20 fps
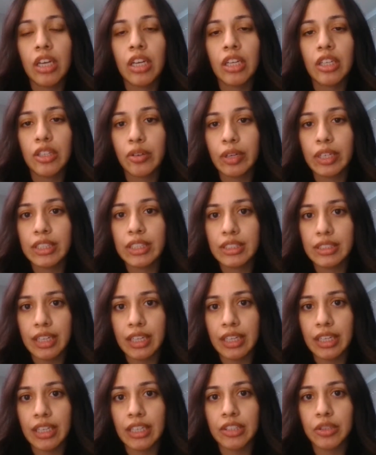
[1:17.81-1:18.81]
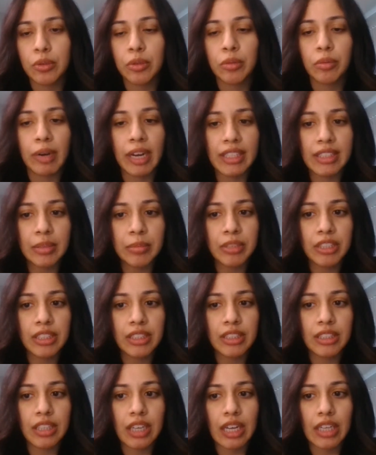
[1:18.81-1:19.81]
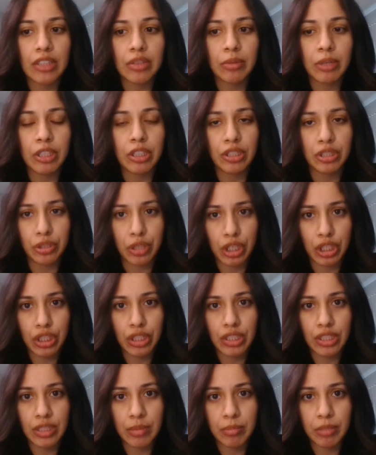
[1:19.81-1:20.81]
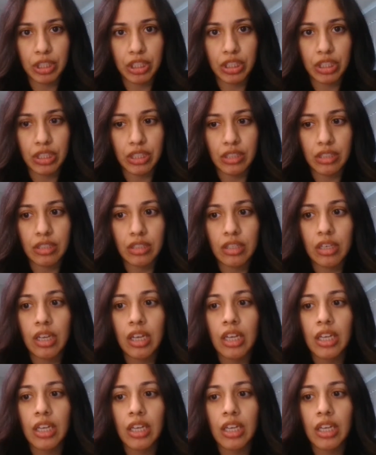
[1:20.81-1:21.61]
USCIS will randomly select registration submissions